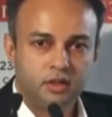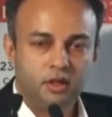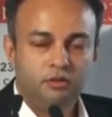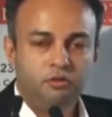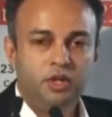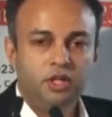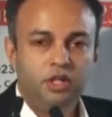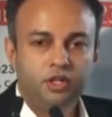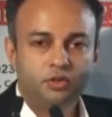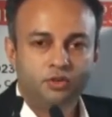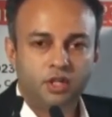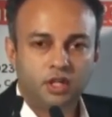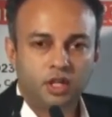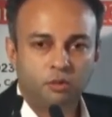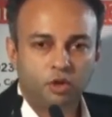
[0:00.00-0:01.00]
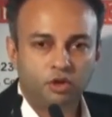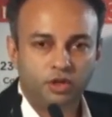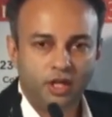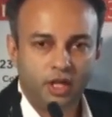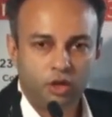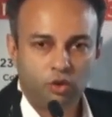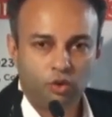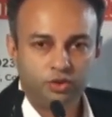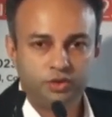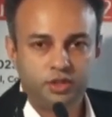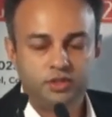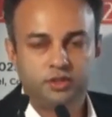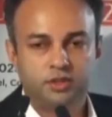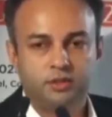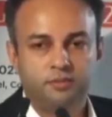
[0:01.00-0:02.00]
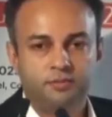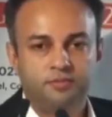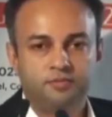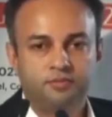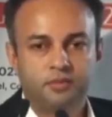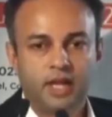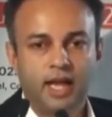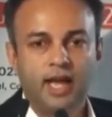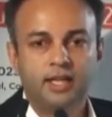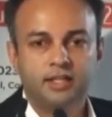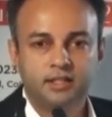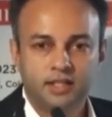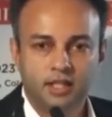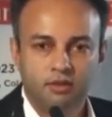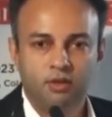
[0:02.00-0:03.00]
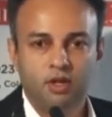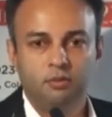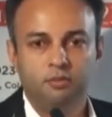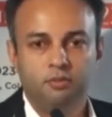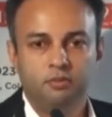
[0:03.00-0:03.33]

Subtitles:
We need to think about the ecosystem and develop.